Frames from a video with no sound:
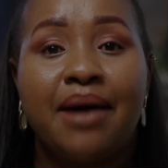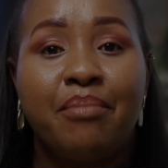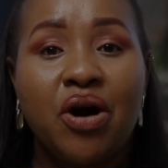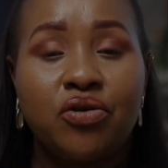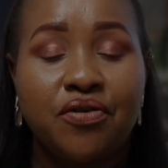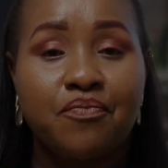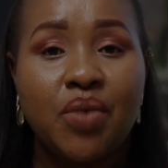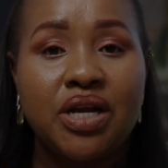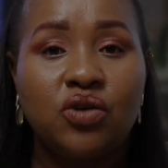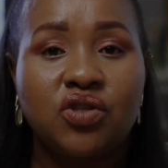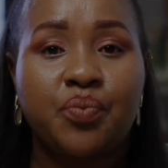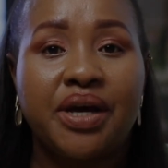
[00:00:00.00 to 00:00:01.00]
amount of money
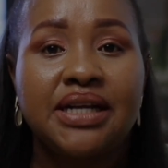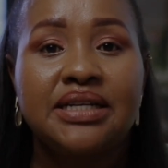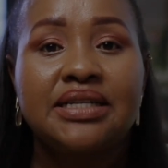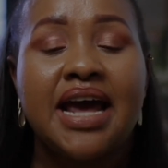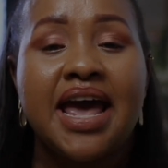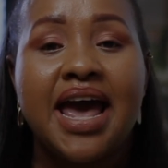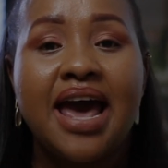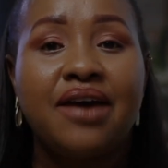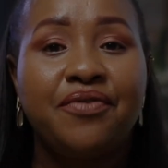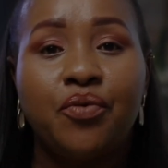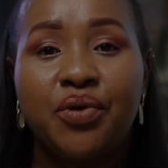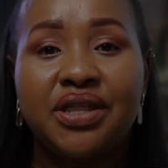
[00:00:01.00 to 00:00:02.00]
you spend
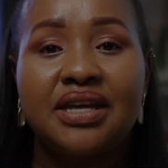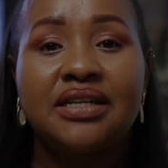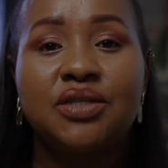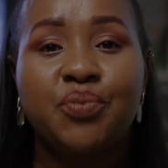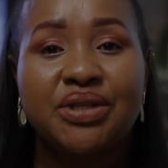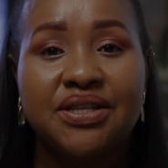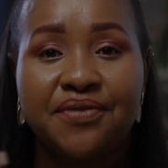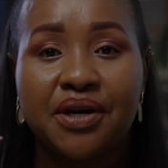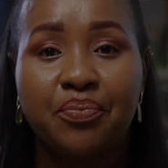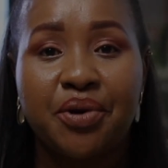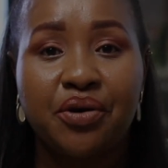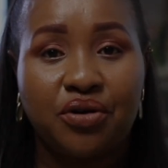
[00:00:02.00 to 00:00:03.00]
every within
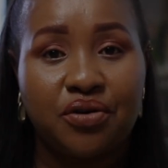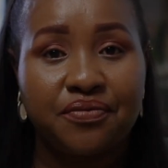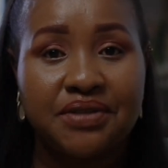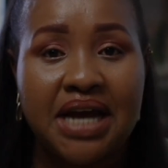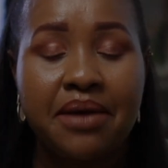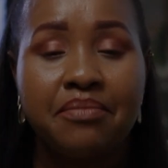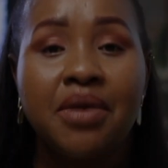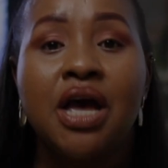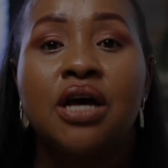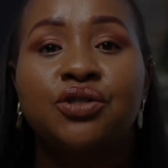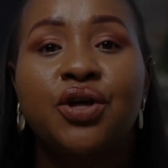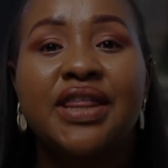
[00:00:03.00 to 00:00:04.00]
specific period of time,
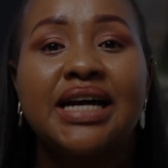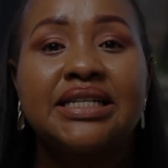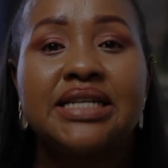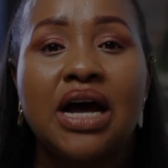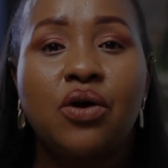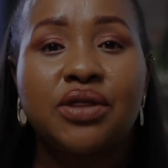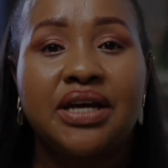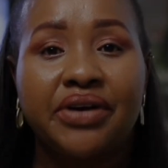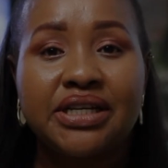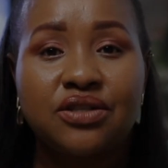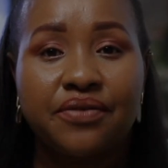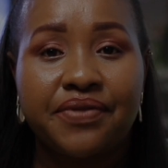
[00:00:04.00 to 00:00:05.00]
so that now the
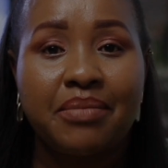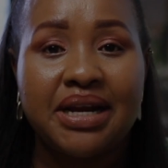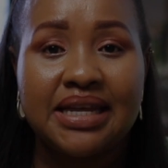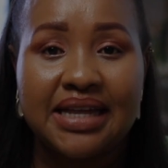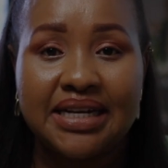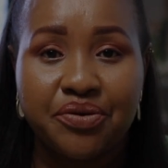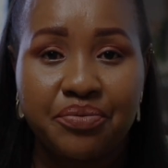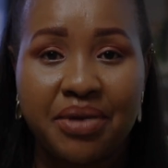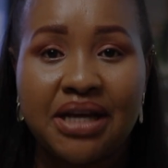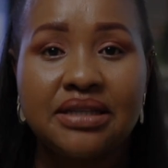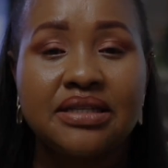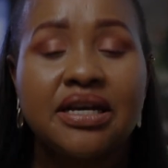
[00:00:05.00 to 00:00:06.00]
rest of the money that
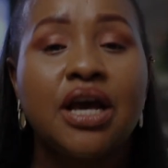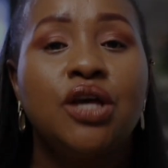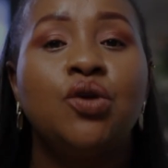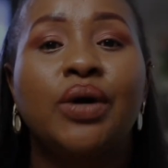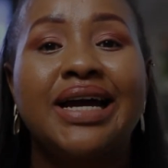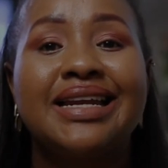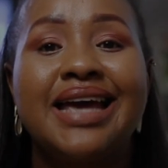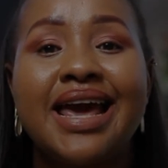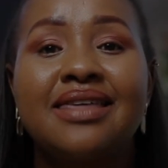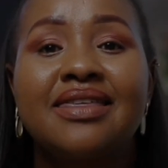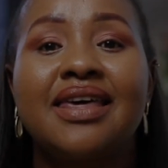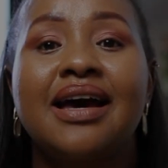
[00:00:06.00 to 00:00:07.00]
remains, you can
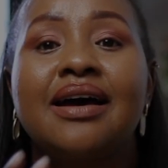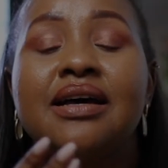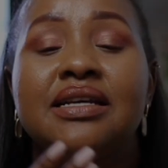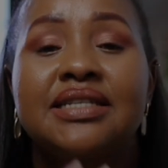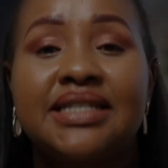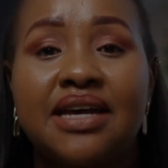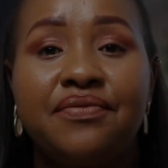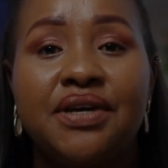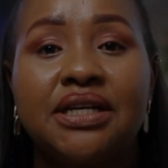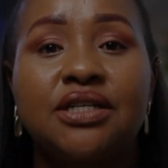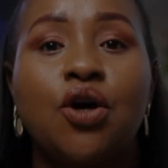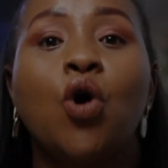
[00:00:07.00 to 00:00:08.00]
either save
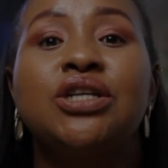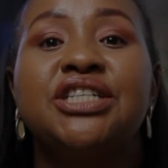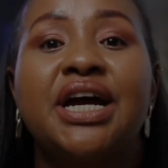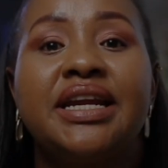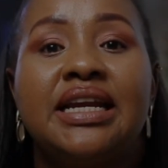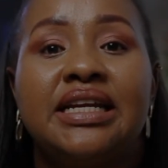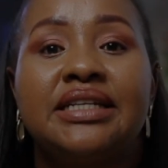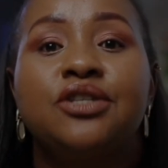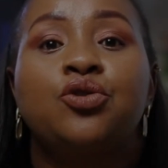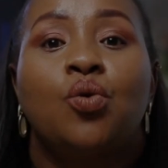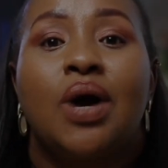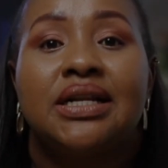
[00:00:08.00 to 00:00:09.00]
it or channel it
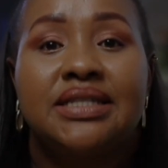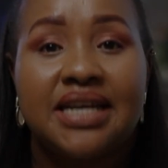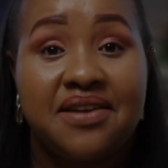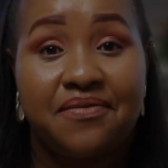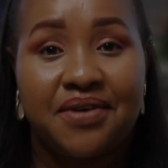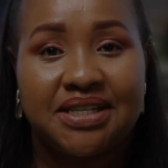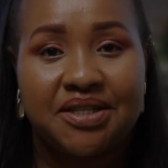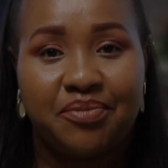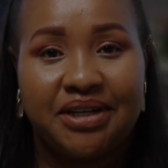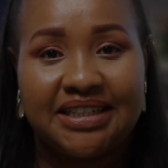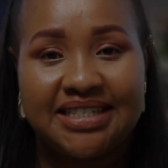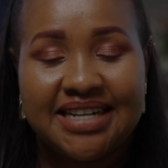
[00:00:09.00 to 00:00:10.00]
towards
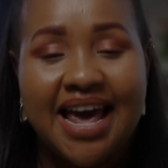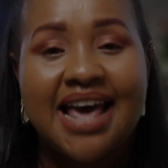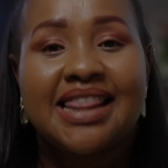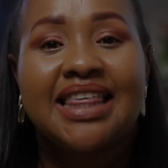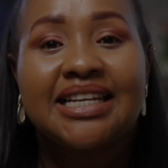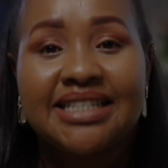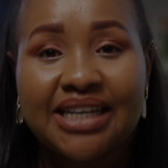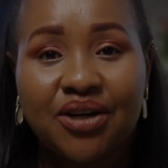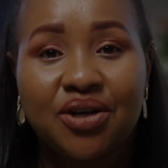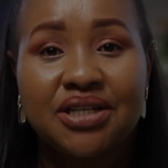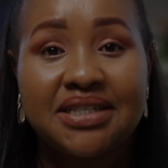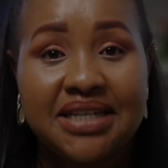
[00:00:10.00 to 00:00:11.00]
investment. The
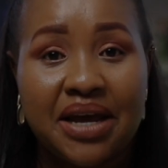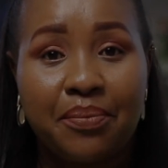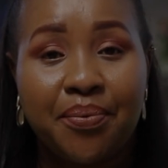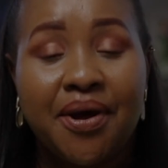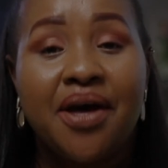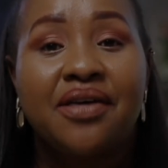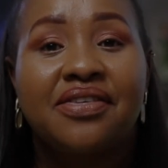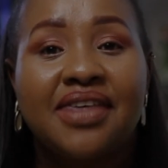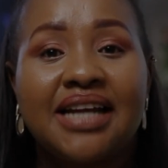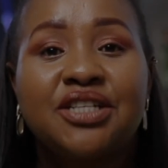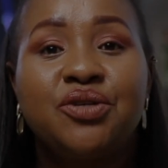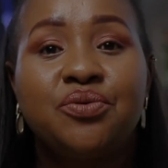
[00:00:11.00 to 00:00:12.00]
second tip
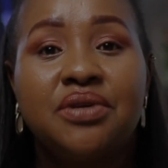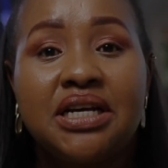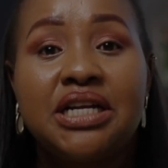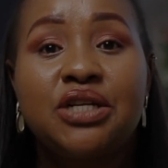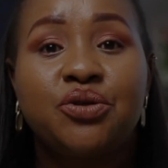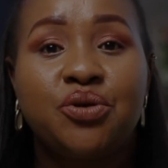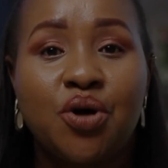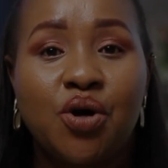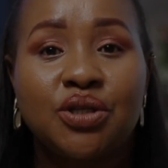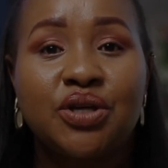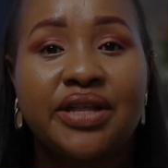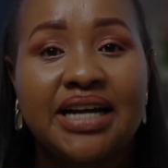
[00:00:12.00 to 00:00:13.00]
that you need to know
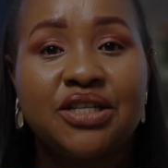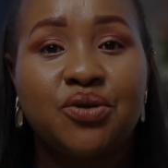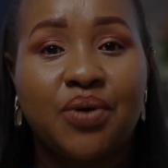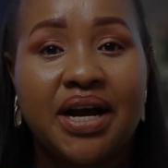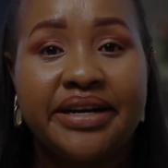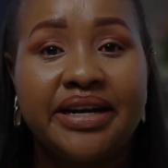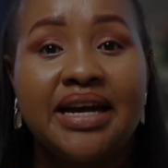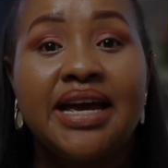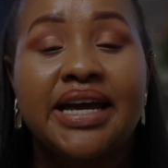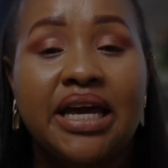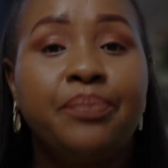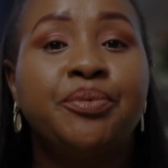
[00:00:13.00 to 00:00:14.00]
so that you can
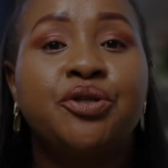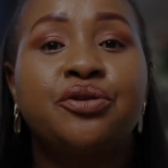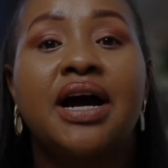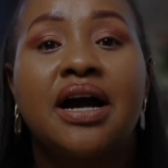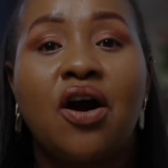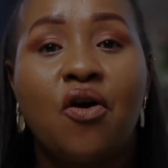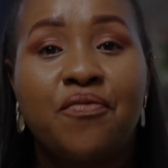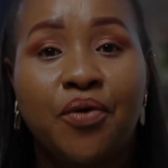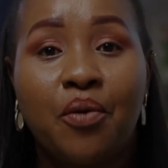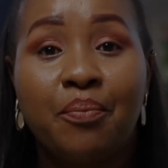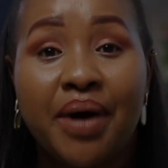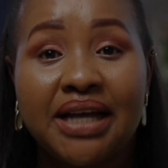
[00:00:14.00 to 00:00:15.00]
keep track of
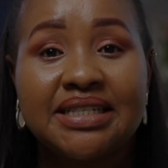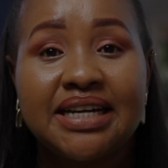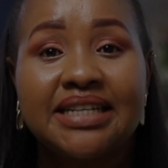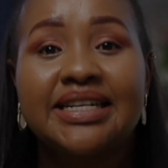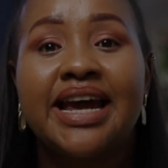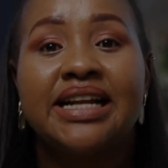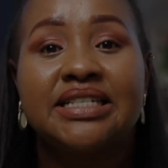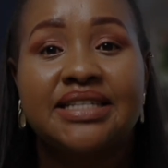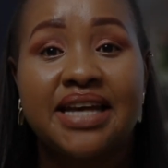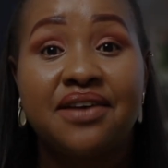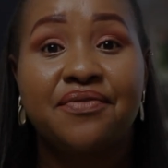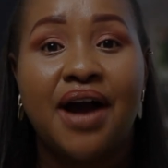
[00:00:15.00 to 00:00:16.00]
your budget and
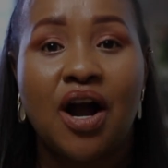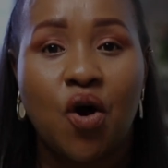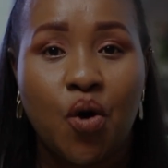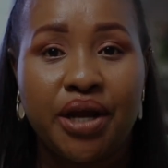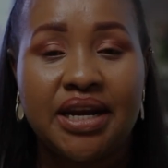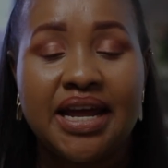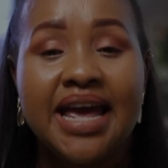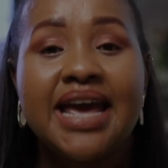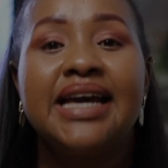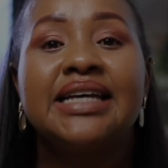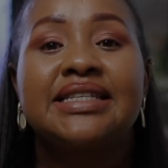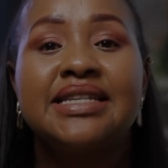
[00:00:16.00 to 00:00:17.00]
save a coin
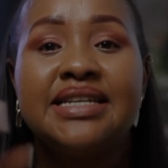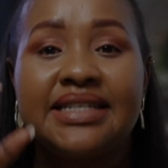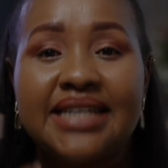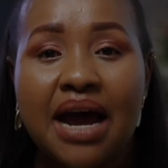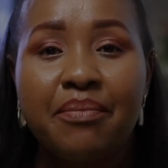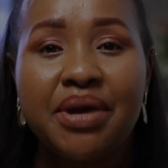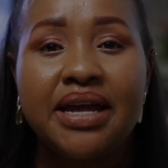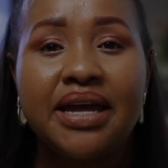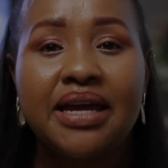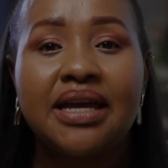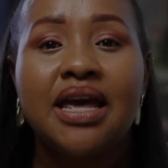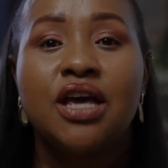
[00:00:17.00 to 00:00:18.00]
is
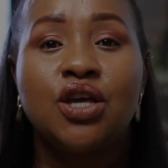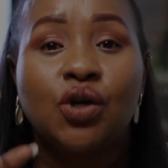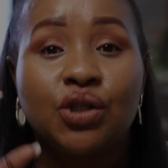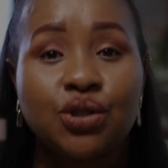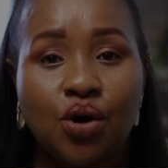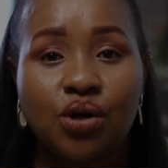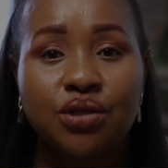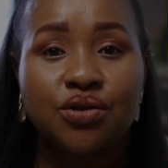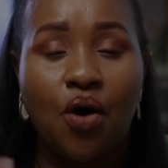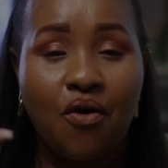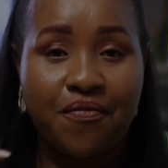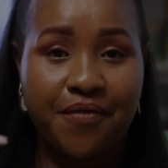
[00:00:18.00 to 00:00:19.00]
determining your source
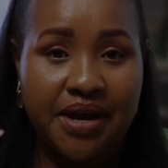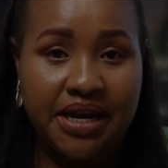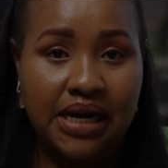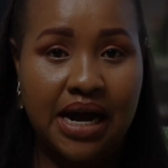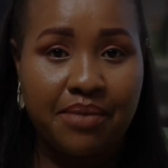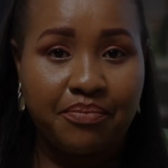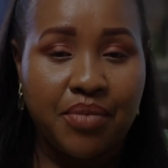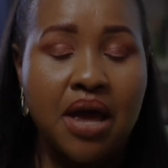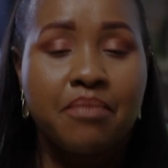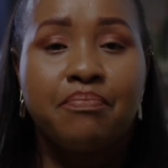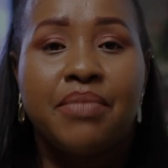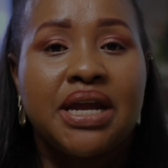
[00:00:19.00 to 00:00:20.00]
of income.
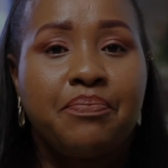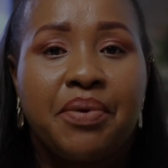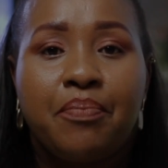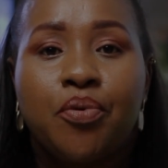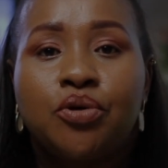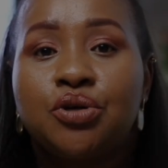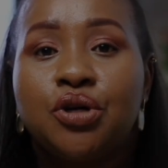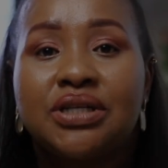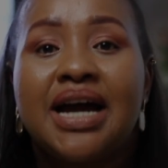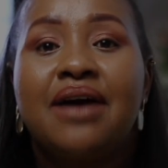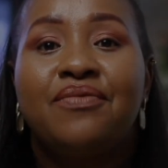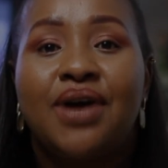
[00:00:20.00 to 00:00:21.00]
Many people do not
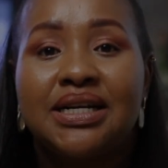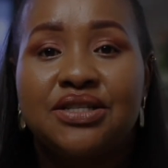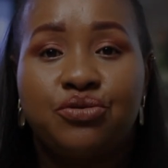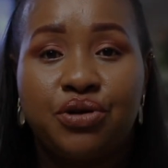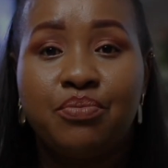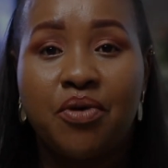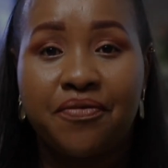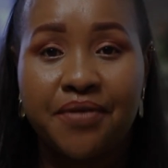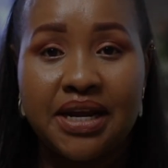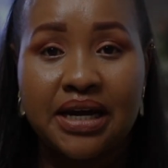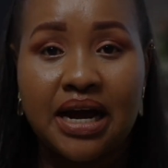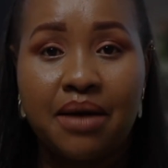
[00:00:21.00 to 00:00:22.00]
have one stream of
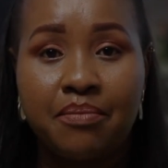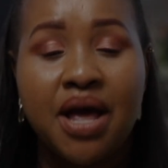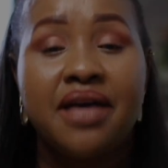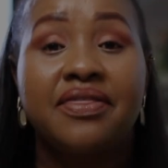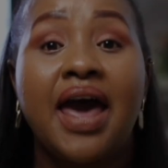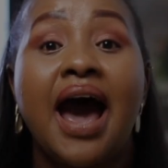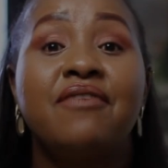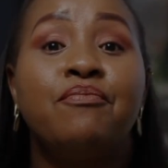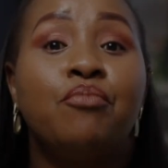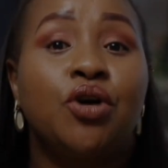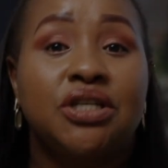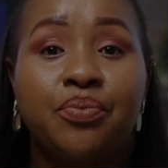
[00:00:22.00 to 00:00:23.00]
income. They have
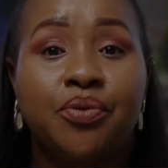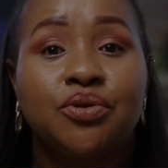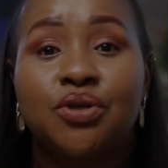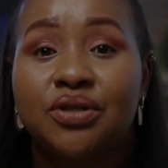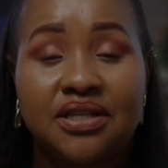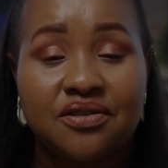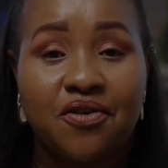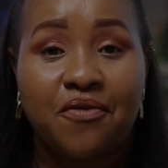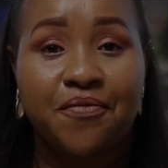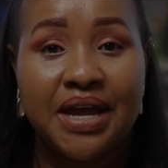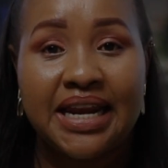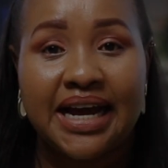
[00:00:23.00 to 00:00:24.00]
multiple sources
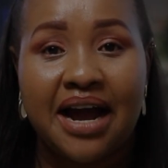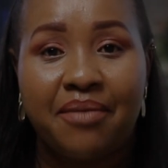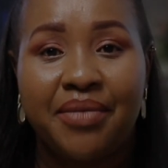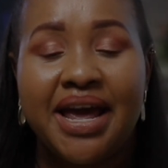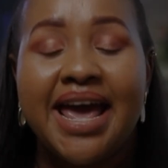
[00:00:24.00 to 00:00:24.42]
of income.